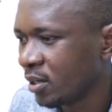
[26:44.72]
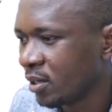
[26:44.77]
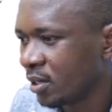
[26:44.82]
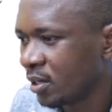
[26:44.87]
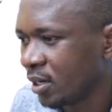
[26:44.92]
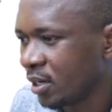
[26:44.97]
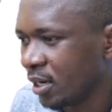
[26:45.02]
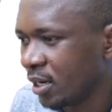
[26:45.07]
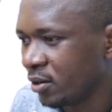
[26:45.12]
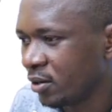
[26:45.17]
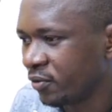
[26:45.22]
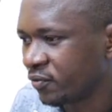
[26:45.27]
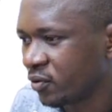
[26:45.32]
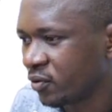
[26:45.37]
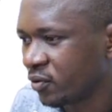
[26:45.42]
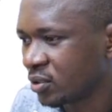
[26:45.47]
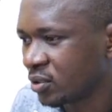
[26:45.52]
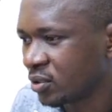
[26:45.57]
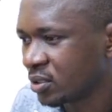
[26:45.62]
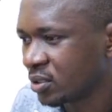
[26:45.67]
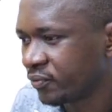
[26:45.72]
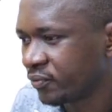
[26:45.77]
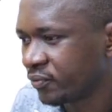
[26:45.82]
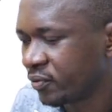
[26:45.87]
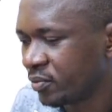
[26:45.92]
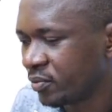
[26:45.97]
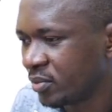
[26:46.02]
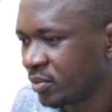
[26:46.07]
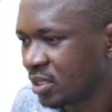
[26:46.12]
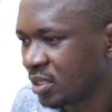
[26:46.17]
And of course,
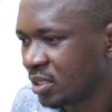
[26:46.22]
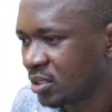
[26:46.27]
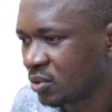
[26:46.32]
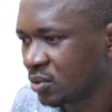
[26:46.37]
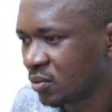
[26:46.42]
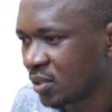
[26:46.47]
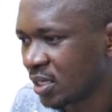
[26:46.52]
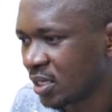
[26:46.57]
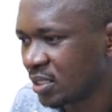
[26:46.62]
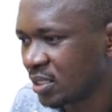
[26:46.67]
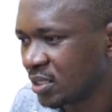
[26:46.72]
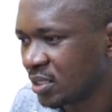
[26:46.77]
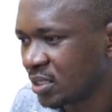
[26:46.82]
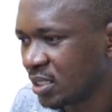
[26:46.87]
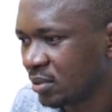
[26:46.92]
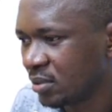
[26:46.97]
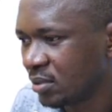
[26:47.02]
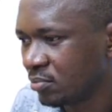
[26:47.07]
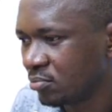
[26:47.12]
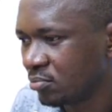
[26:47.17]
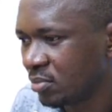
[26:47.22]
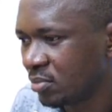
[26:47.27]
from this you can see